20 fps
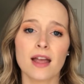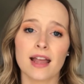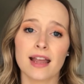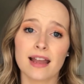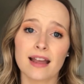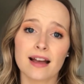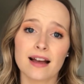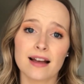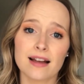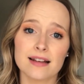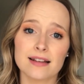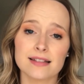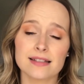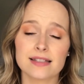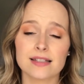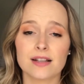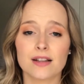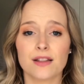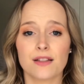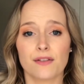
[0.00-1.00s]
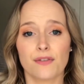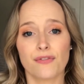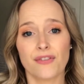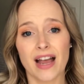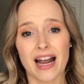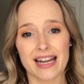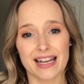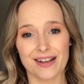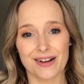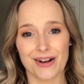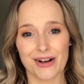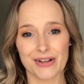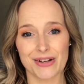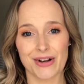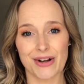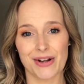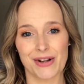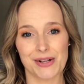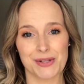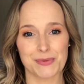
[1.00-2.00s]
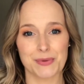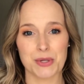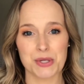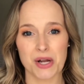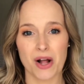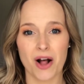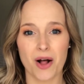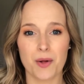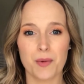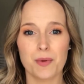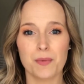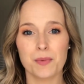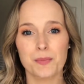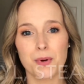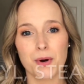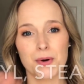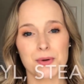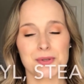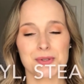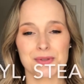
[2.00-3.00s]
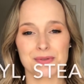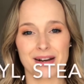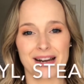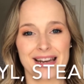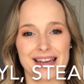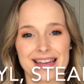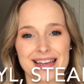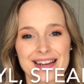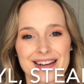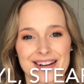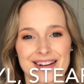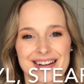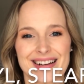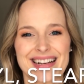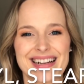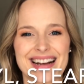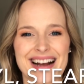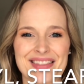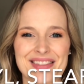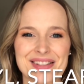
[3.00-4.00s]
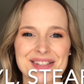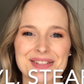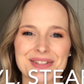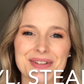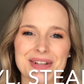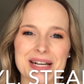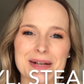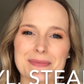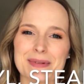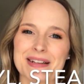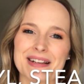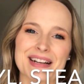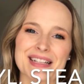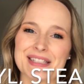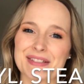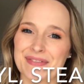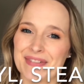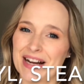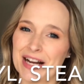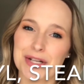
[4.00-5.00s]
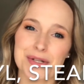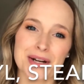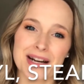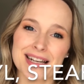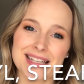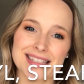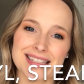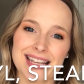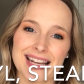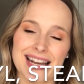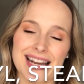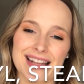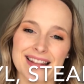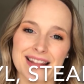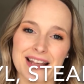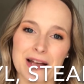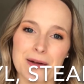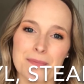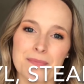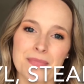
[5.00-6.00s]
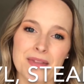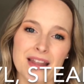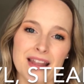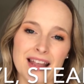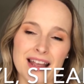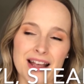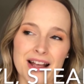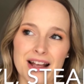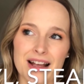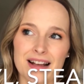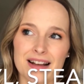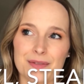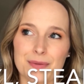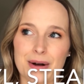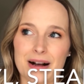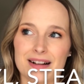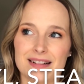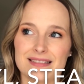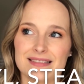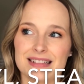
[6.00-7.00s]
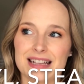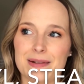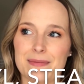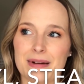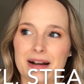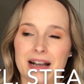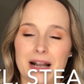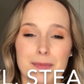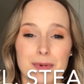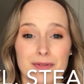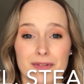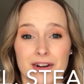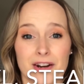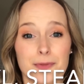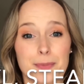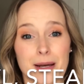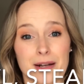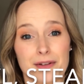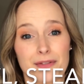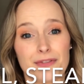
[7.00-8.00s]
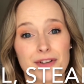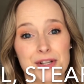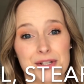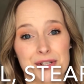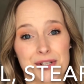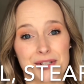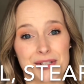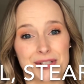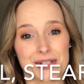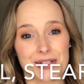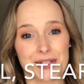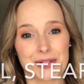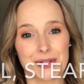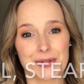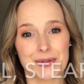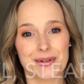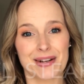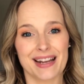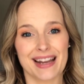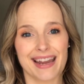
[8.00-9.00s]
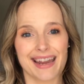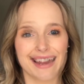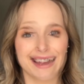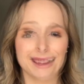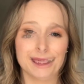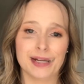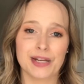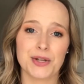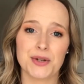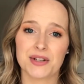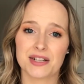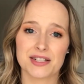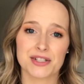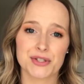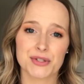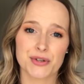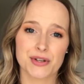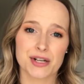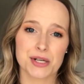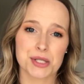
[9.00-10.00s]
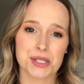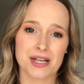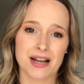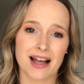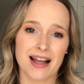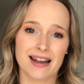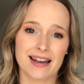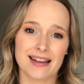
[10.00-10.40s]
and the fatty alcohols, which I'll post right here on the screen, because if I try saying them, well, it might not be very beneficial to you, and you can screenshot